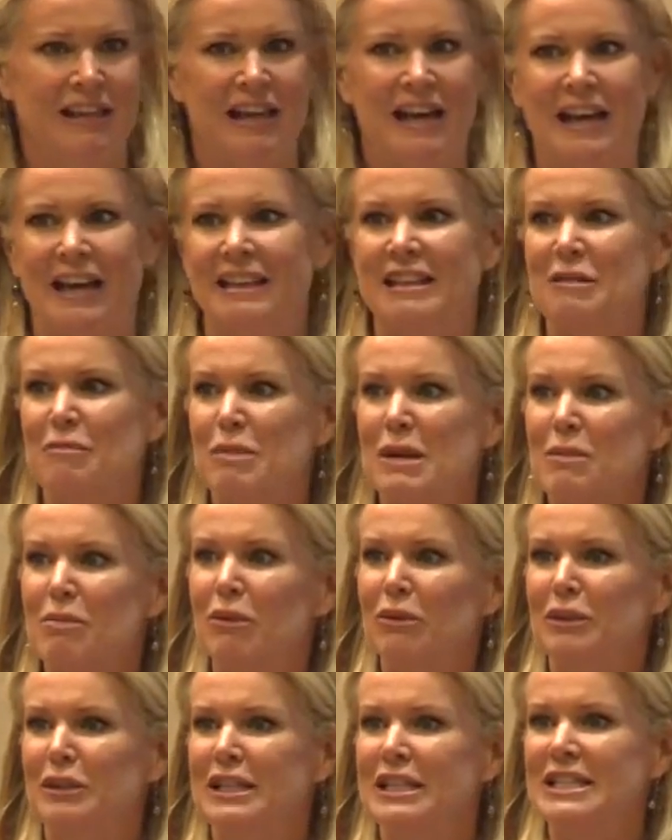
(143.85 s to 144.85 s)
And I think
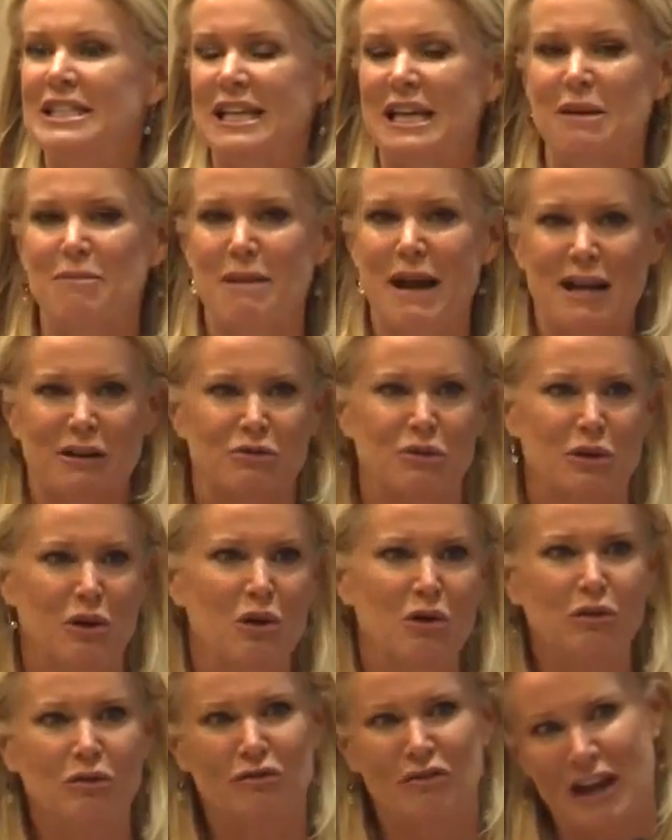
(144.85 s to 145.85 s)
people need to get back to an
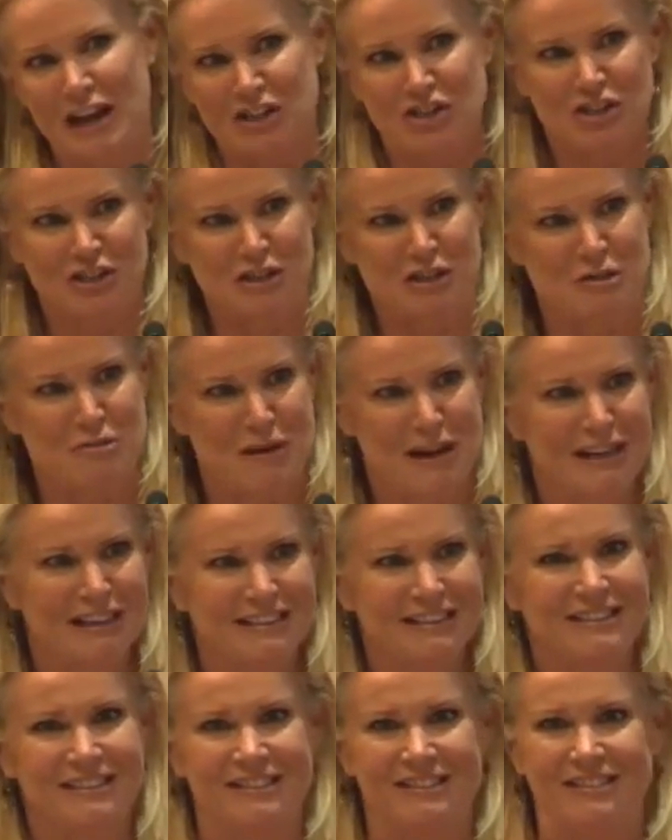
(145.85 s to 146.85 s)
old-fashioned
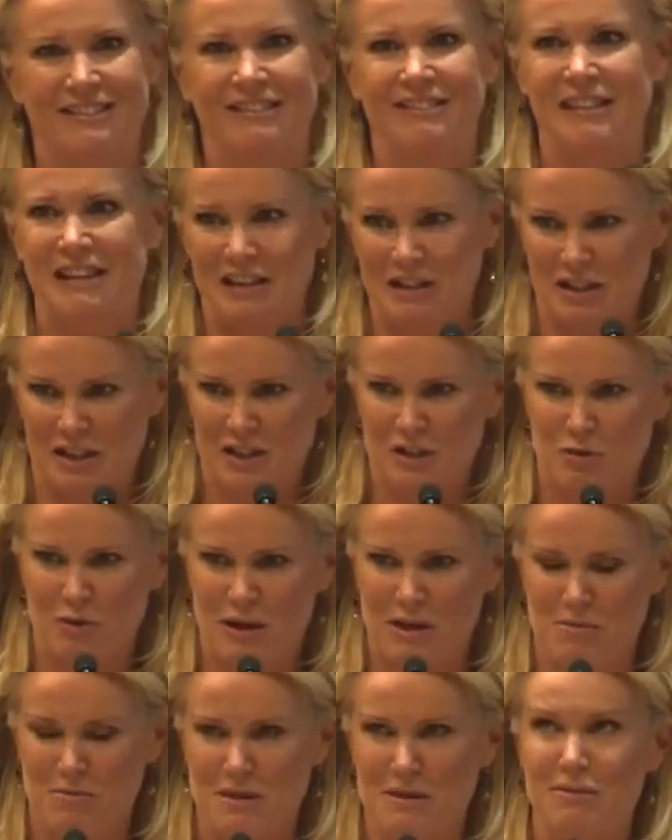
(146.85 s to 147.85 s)
space. This is
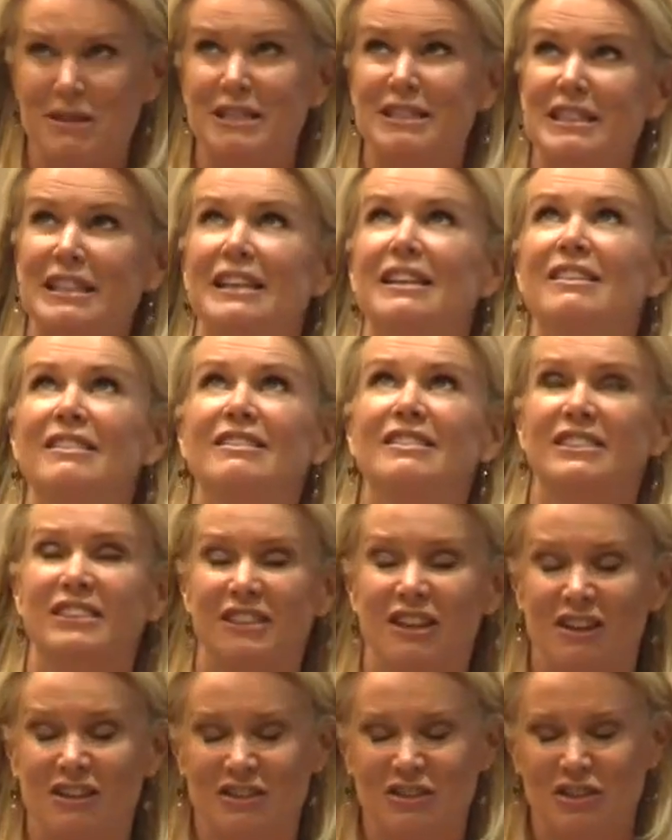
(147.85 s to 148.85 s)
where the B B C
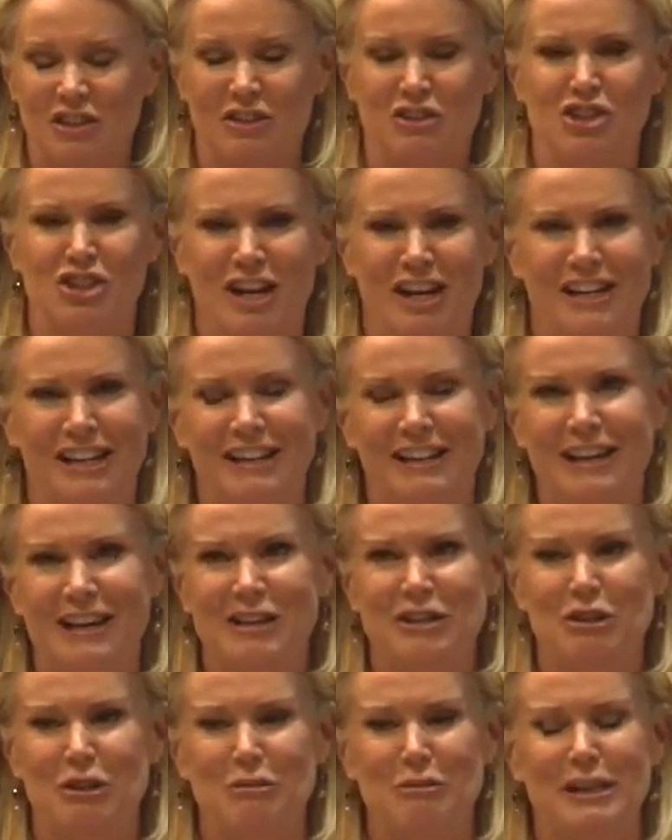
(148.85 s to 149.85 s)
starts, you know, shining a
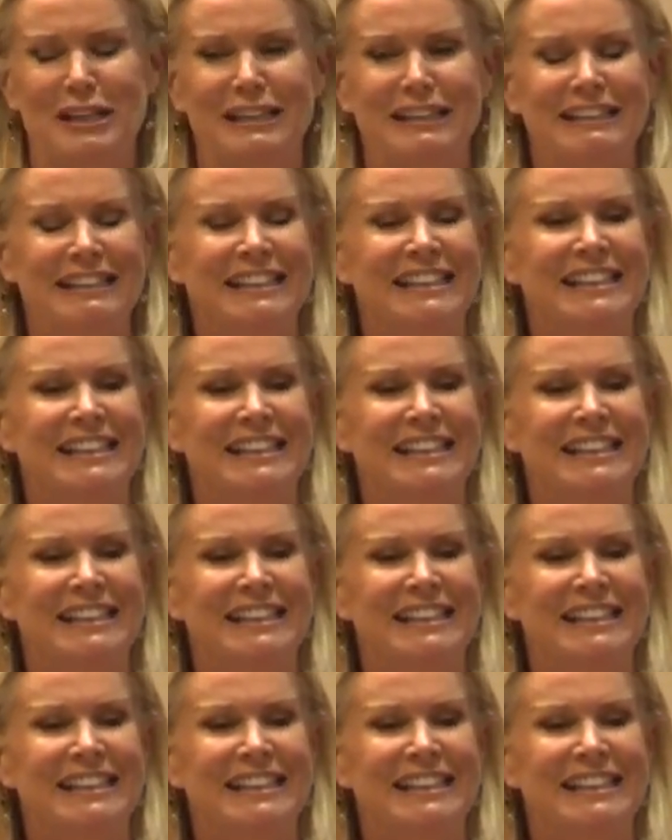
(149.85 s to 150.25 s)
light on me.